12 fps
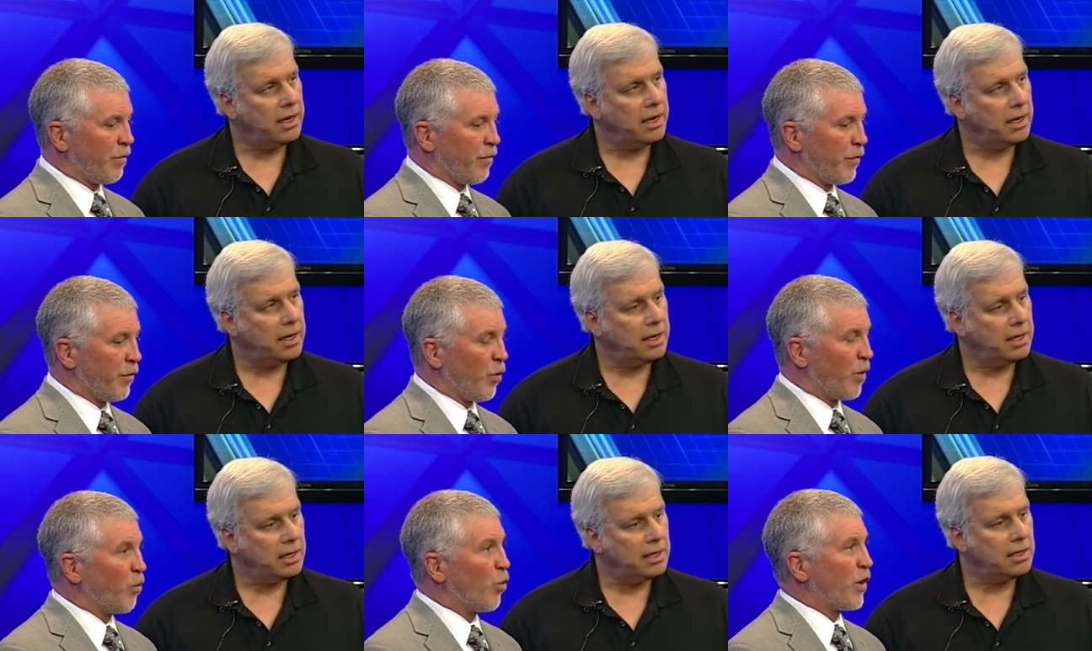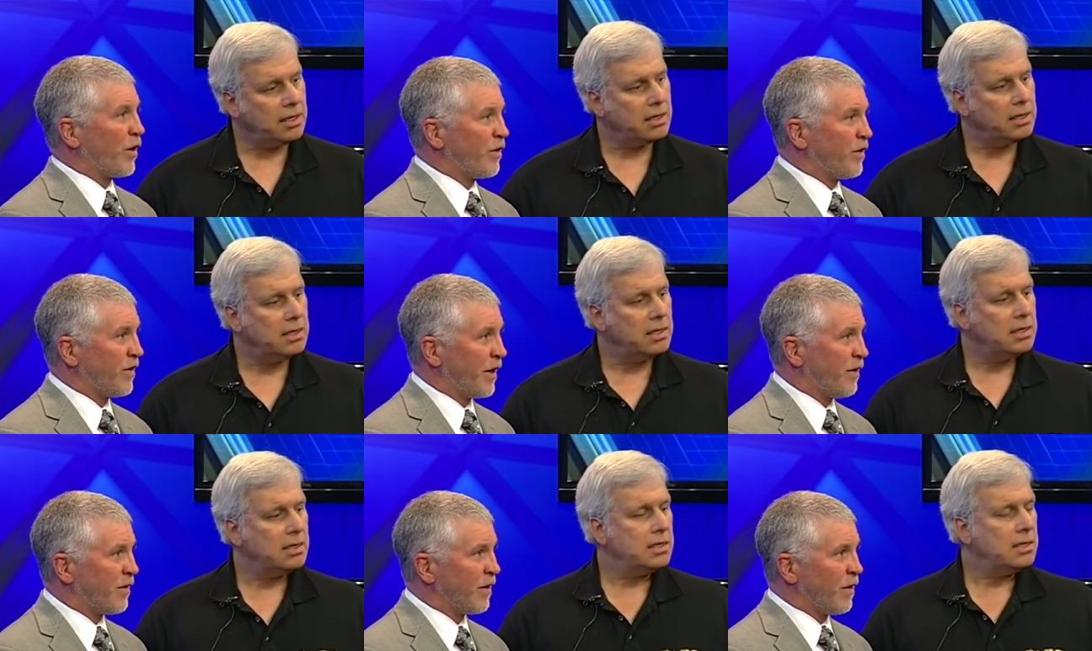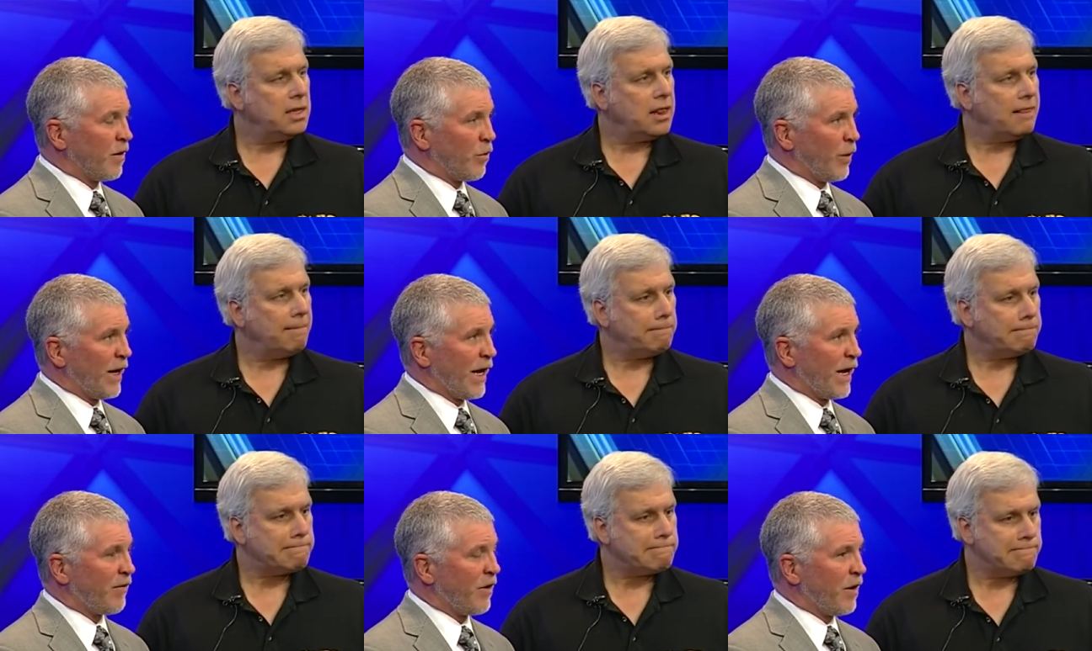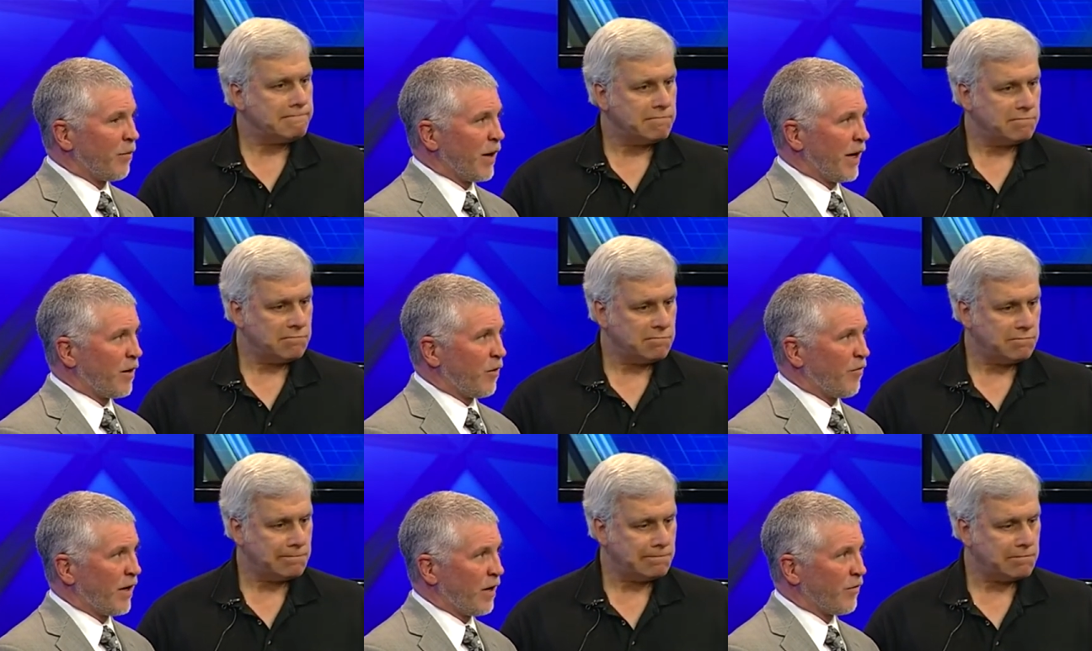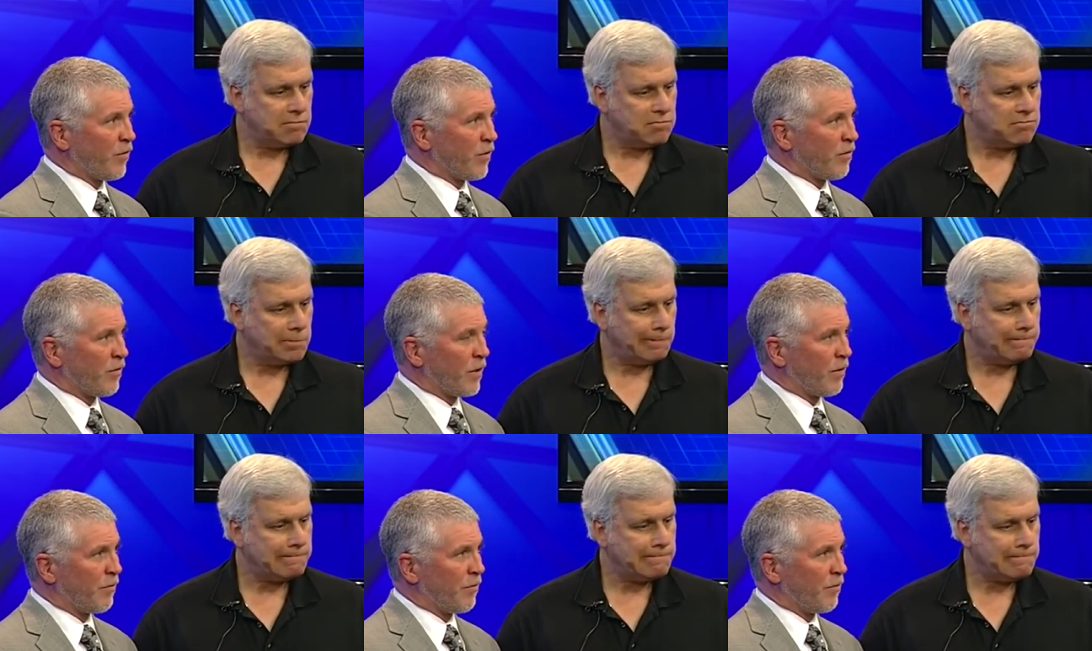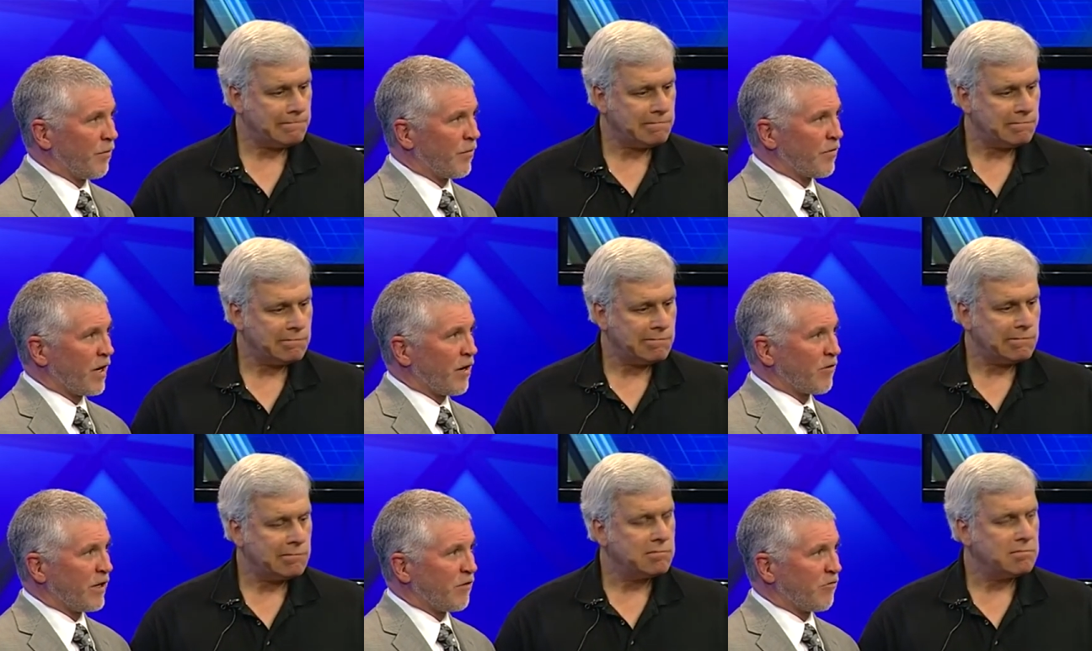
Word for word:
Speaker 1: no one wanted to change it. We had Pano filed for a, a salary